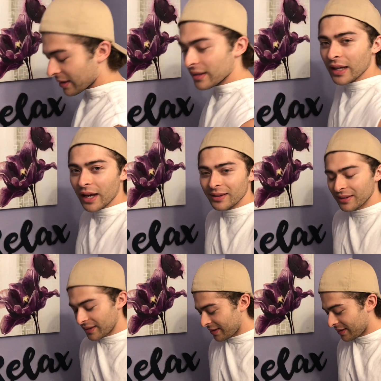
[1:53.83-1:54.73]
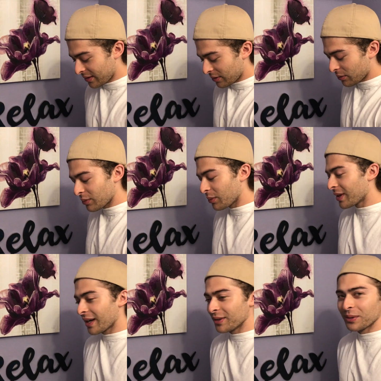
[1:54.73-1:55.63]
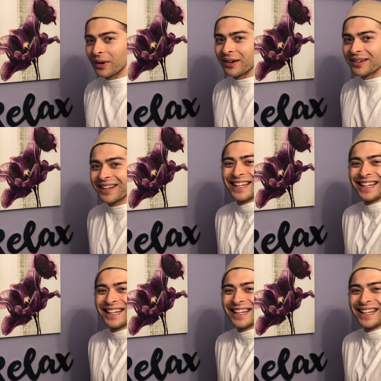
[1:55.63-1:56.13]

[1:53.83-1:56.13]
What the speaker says: Dad. What did I do wrong?